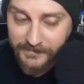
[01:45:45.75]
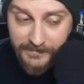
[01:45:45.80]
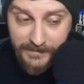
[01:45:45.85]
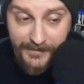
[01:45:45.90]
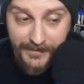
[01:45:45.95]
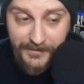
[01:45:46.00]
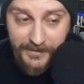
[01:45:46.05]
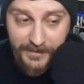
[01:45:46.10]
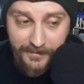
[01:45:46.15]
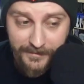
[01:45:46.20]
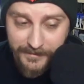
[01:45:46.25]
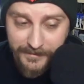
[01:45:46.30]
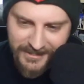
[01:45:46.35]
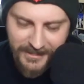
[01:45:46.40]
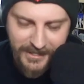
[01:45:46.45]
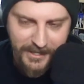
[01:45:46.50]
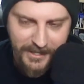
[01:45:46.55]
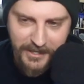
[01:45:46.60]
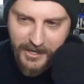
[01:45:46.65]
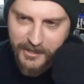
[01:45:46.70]
Yes, it is.
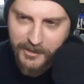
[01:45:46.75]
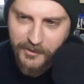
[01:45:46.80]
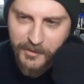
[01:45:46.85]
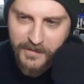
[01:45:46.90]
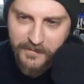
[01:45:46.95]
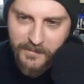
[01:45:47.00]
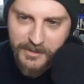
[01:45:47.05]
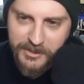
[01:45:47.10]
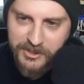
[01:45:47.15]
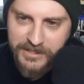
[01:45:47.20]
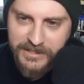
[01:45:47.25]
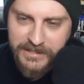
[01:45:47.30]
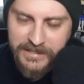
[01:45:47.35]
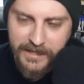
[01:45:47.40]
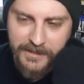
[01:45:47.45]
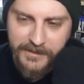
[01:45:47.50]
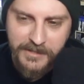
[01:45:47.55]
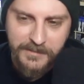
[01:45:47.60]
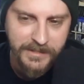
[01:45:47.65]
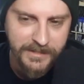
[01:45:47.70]
I don't have much to say
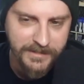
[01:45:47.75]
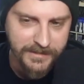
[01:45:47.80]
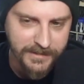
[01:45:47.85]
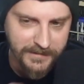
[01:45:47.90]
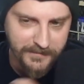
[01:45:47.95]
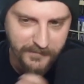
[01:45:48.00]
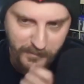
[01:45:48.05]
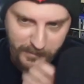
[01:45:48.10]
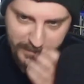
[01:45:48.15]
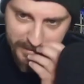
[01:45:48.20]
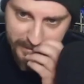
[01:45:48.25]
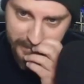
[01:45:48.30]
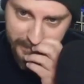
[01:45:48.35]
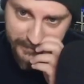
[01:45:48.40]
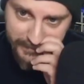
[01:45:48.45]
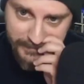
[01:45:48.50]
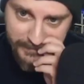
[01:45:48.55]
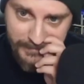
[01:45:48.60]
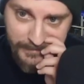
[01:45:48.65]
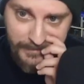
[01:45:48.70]
on it because I never beat
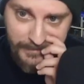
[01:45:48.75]
it.